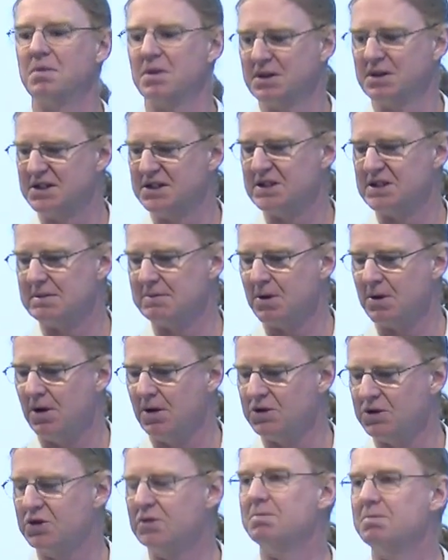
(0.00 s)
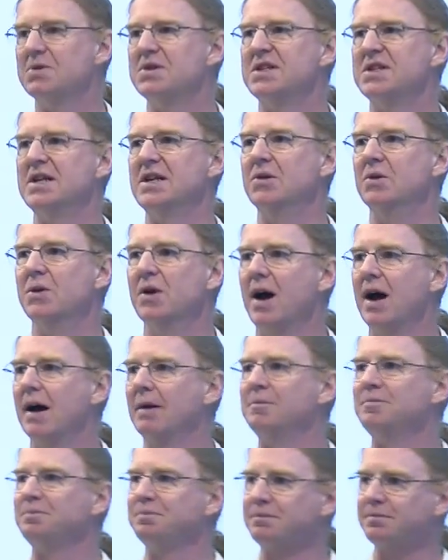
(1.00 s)
system call should proceed or
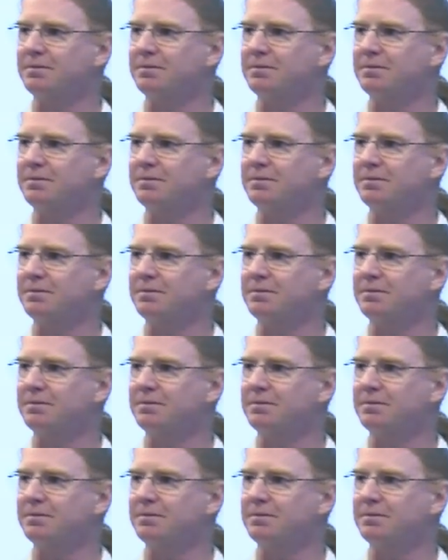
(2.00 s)
not.